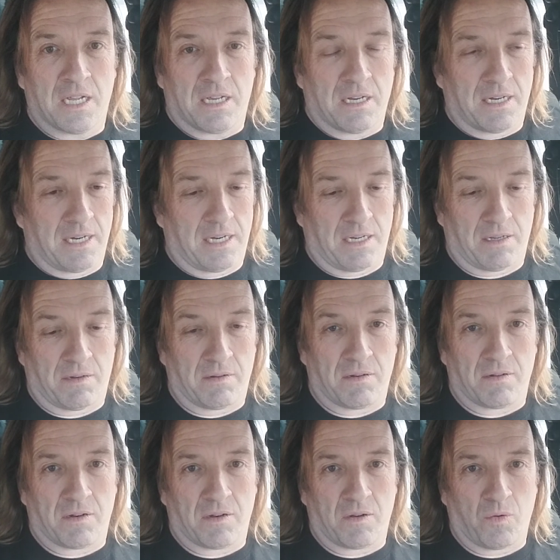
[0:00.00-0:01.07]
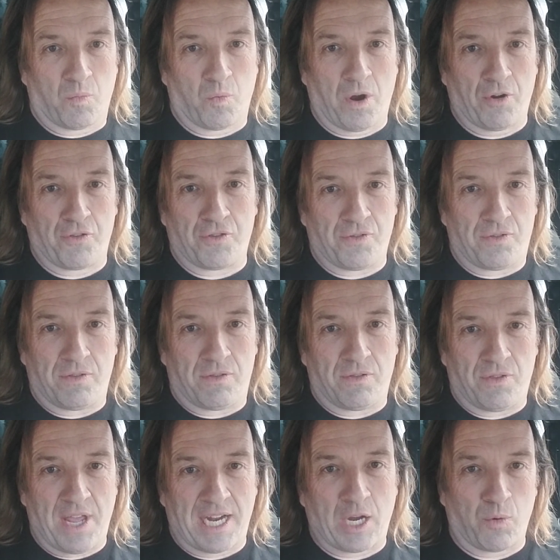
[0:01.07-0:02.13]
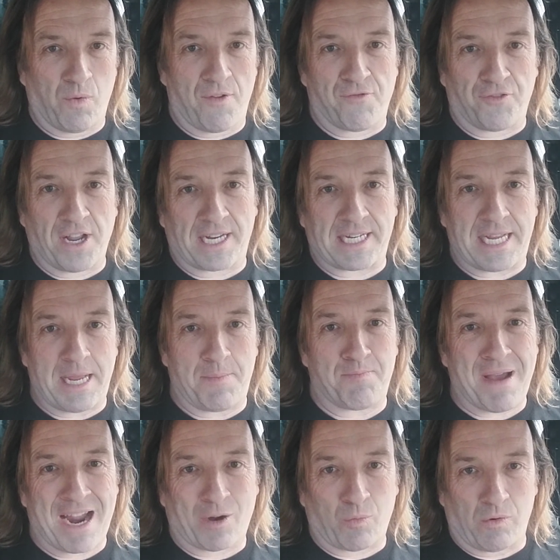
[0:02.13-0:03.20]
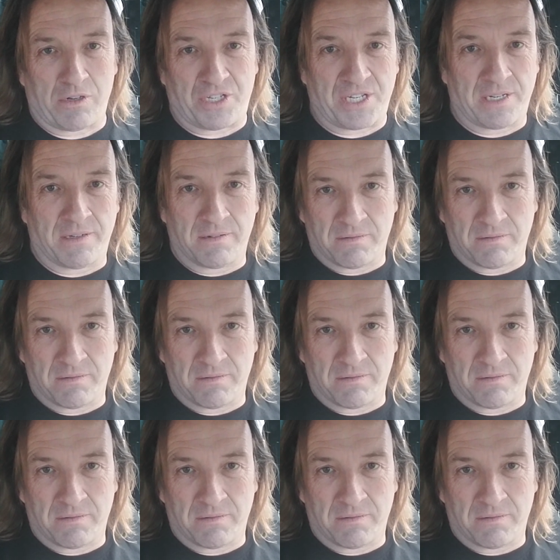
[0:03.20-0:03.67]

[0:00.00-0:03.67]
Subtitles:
where they can reflect heat backwards